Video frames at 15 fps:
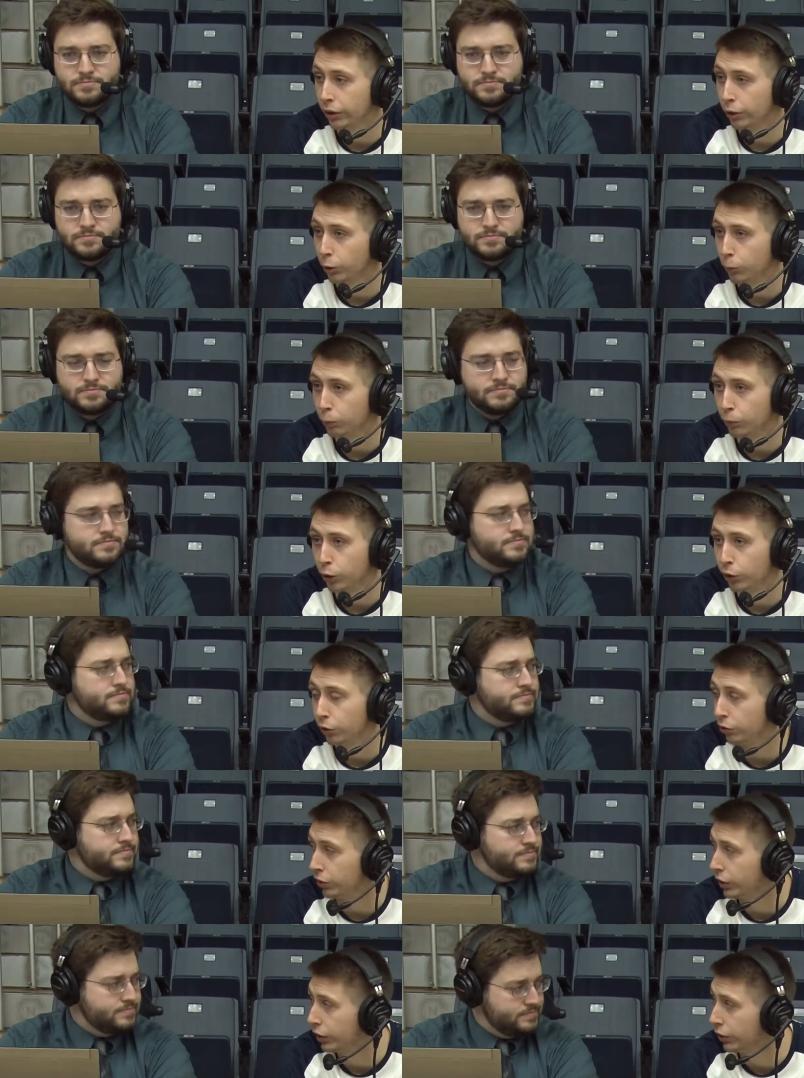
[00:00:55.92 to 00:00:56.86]
Speaker 1: um,
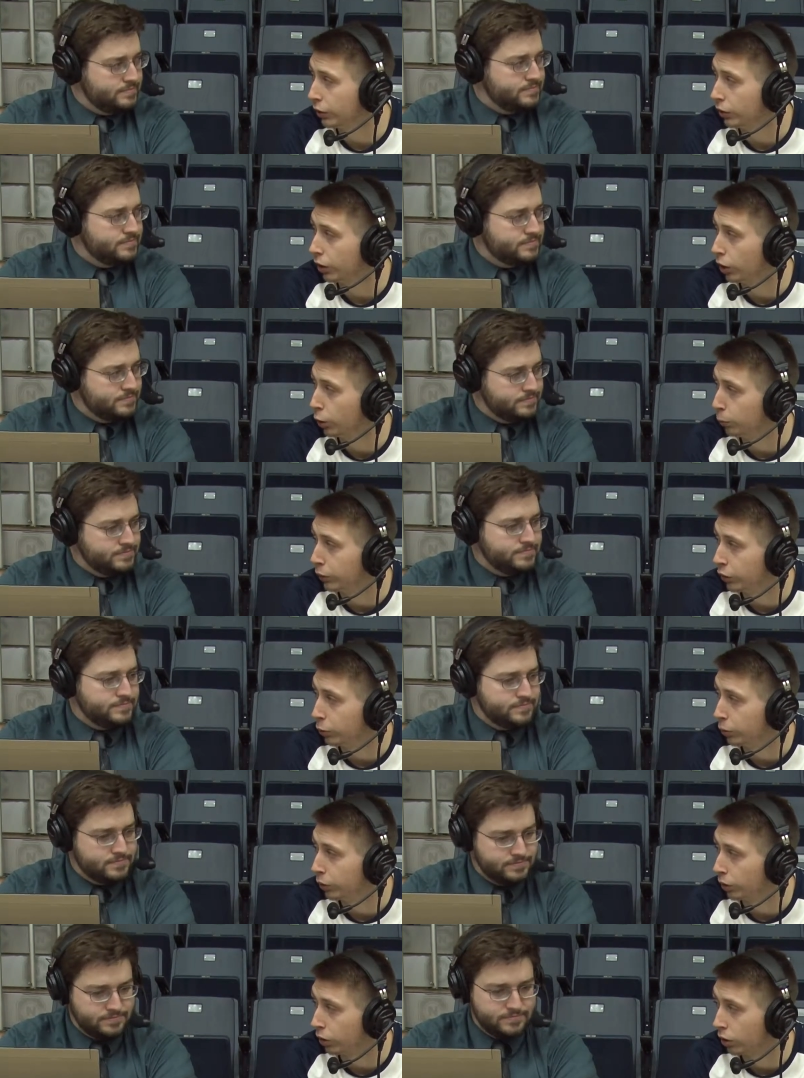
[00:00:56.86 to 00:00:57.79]
undefeated uh, Peach
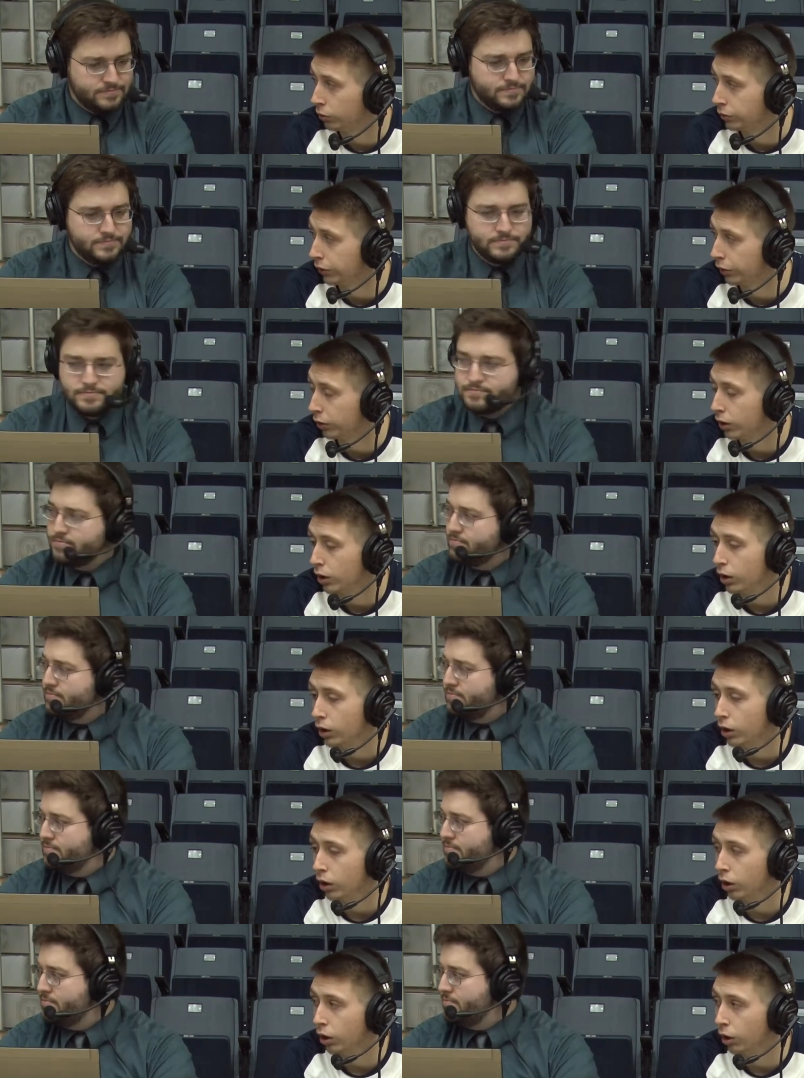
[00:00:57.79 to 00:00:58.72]
Belt Conference.
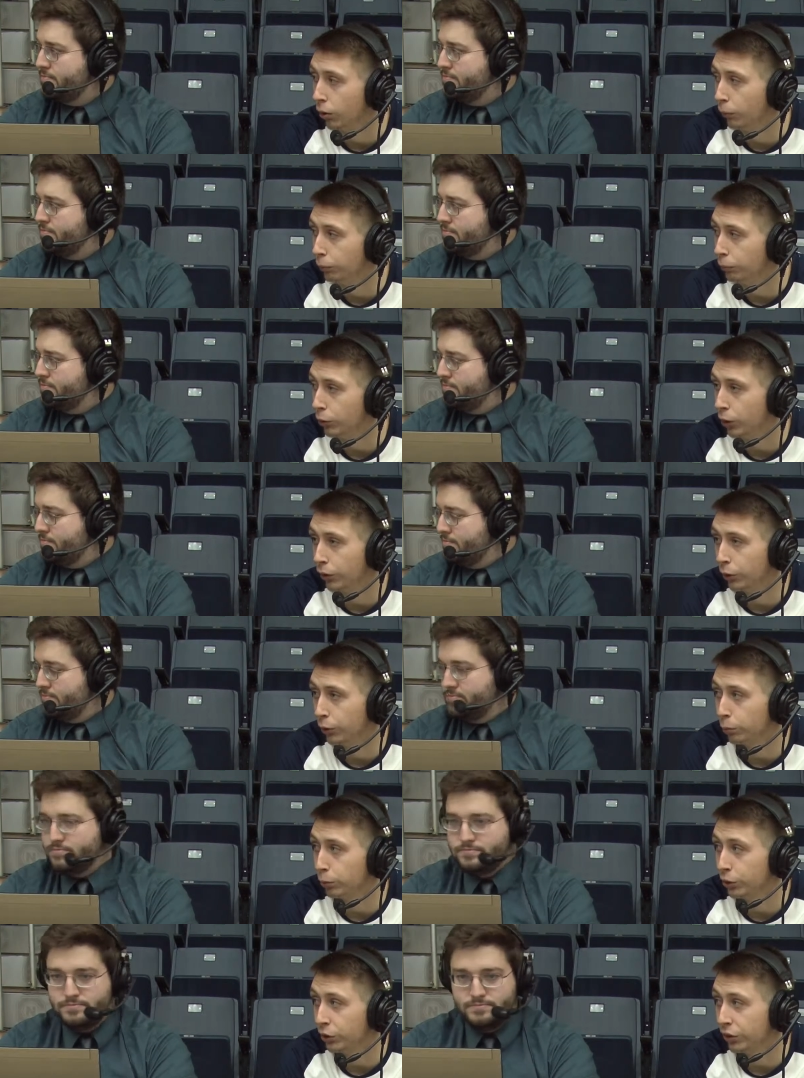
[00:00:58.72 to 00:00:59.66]
Um, you know, they're
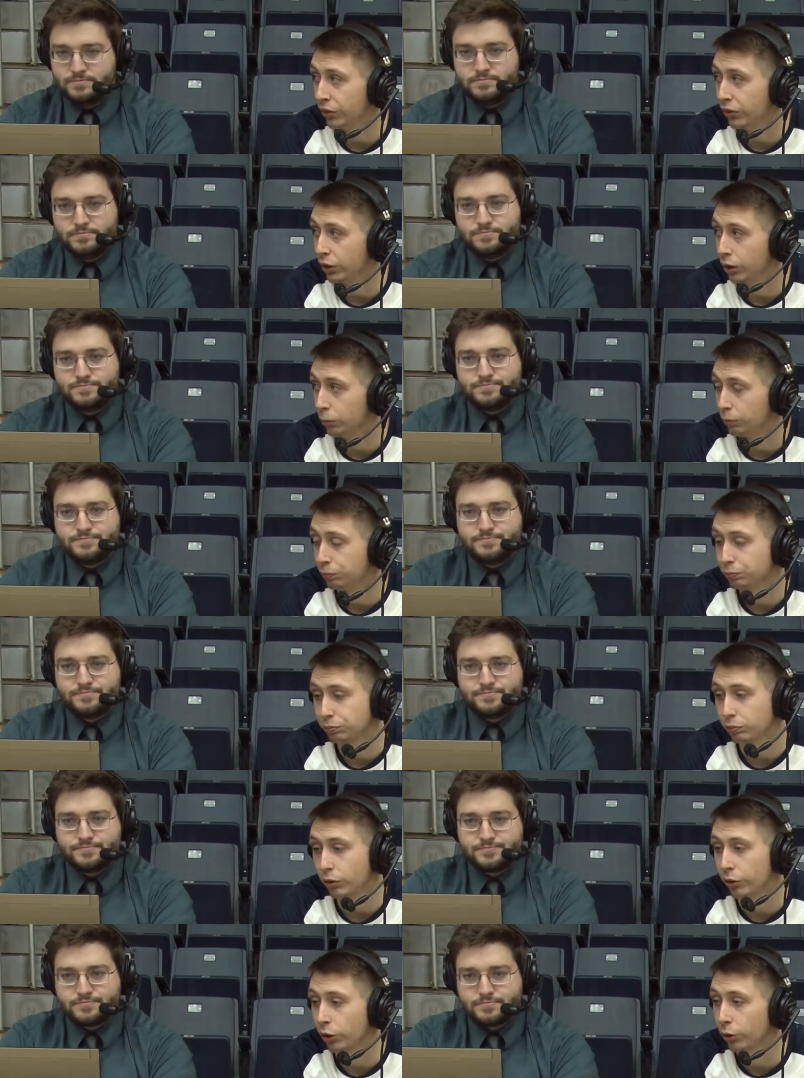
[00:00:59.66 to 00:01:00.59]
a pretty good team,
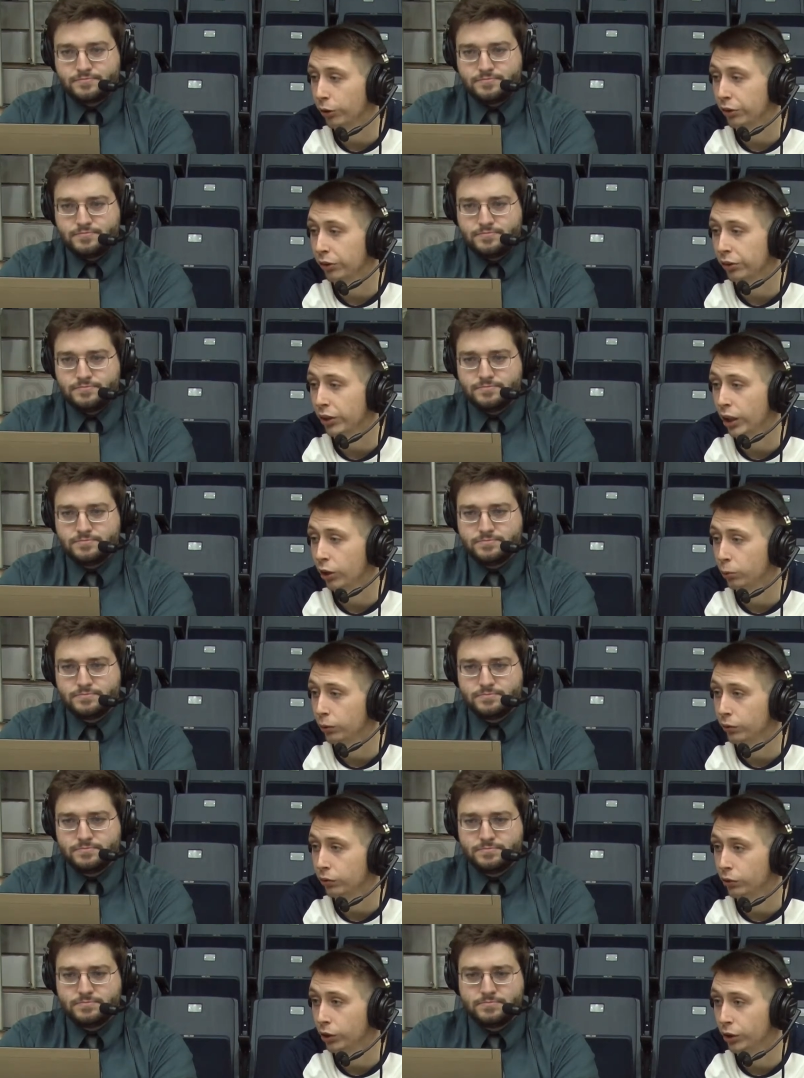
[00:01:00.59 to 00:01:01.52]
so it's a solid
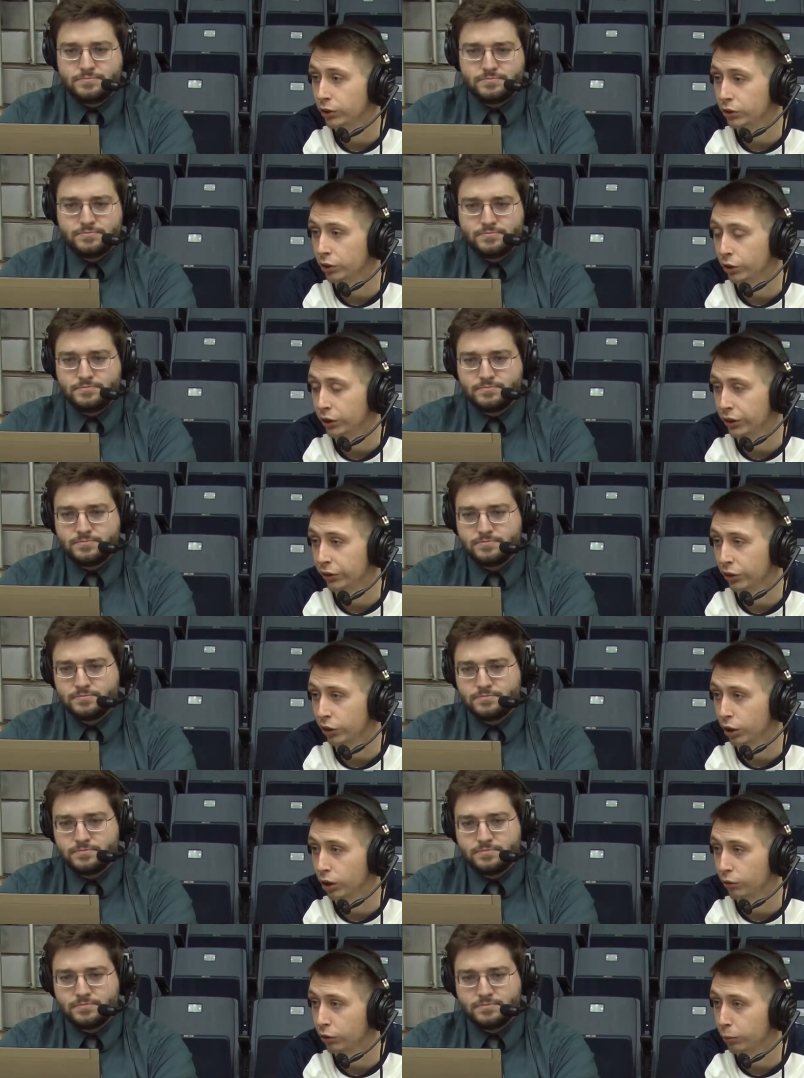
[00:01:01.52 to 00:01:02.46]
win for us. You know, it gets our
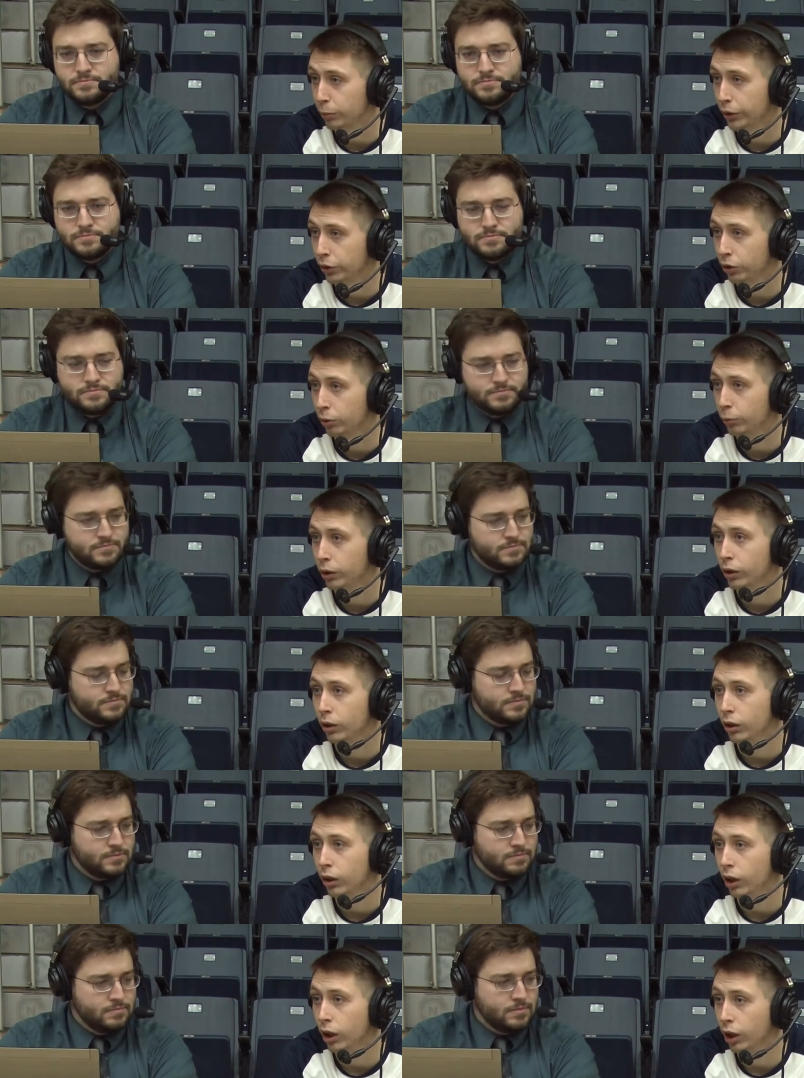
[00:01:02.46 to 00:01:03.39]
confidence back up,
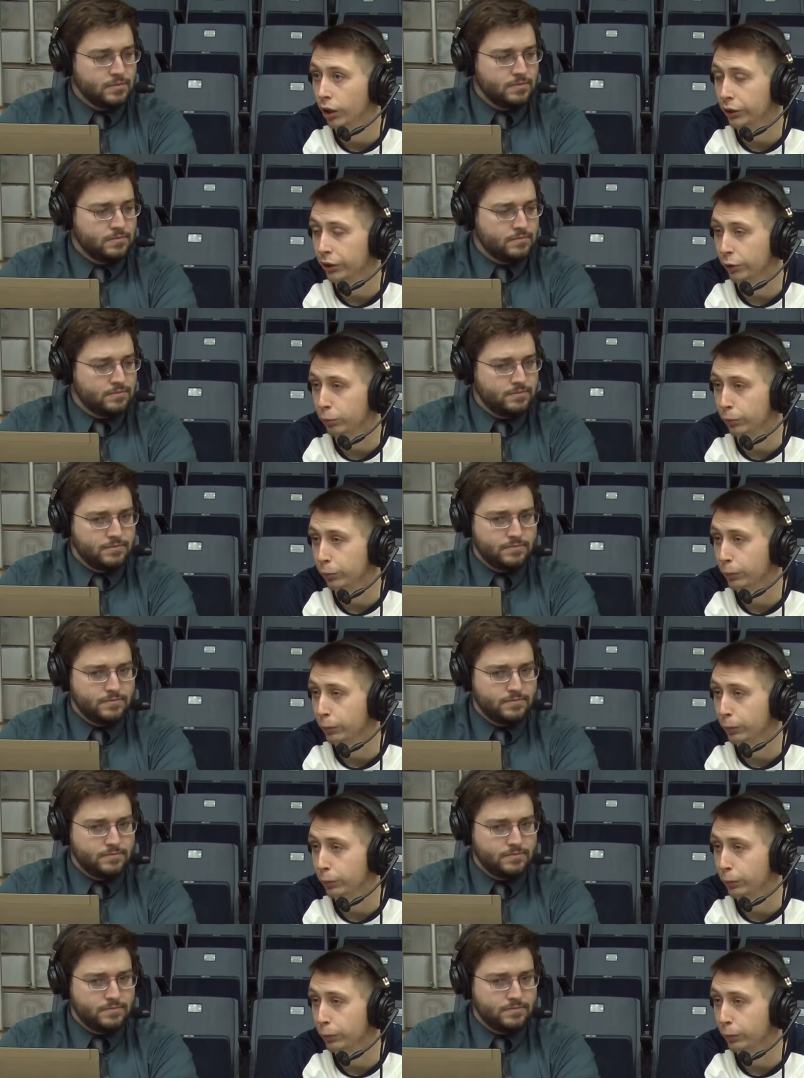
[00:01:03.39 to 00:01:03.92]
uh, gets us